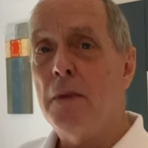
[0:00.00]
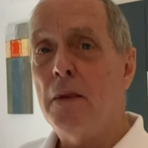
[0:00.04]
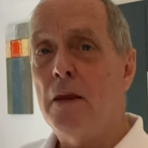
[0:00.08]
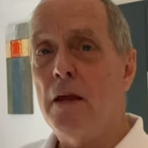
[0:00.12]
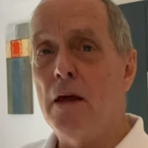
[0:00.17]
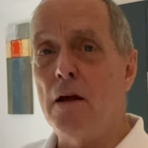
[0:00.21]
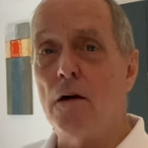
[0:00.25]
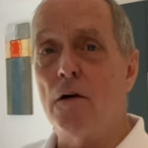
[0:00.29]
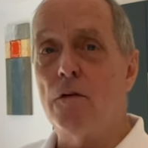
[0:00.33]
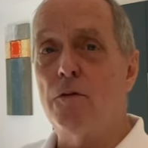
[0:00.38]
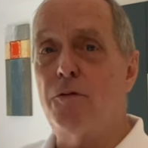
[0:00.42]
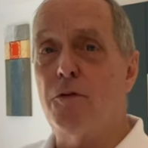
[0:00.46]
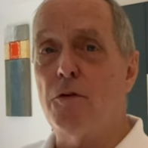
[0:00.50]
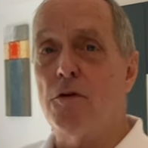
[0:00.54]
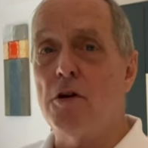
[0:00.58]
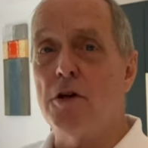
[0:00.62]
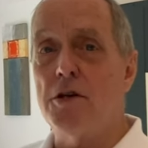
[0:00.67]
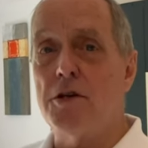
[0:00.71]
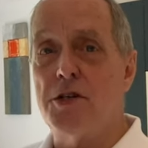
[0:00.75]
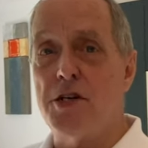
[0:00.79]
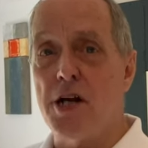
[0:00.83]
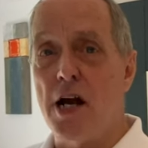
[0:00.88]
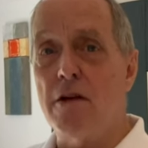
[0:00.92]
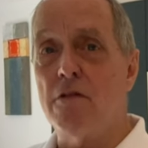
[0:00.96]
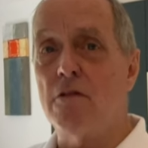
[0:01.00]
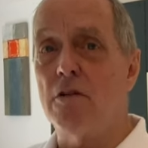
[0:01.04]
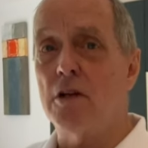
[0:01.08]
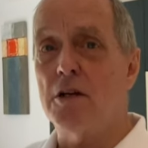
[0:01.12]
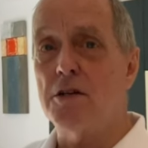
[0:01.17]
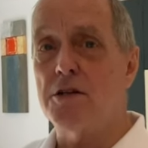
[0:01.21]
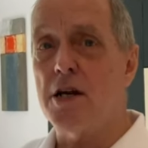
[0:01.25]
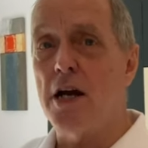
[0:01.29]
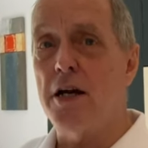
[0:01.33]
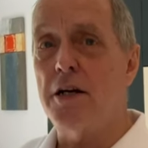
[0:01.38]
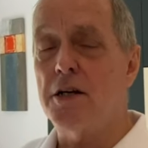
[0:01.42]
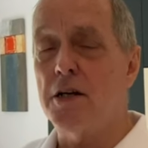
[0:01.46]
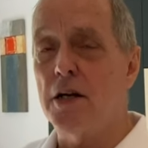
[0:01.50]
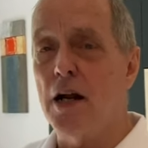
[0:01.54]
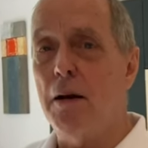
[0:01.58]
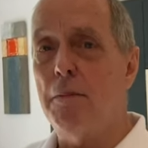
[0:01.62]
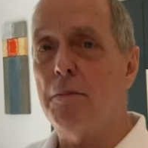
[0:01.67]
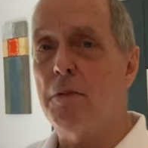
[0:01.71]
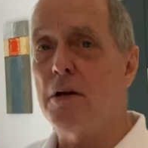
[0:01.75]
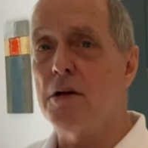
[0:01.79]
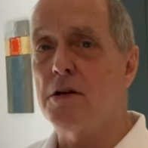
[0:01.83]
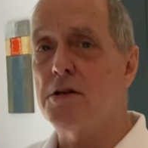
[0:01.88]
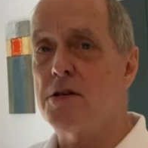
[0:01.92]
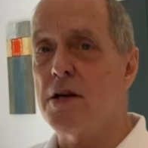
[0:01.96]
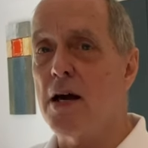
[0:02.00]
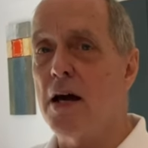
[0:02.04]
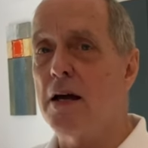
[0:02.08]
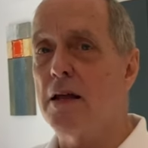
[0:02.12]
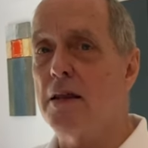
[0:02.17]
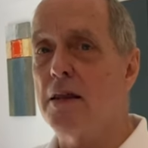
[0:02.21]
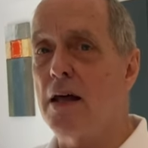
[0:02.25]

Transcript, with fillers: you know, for generalization, I'm going to say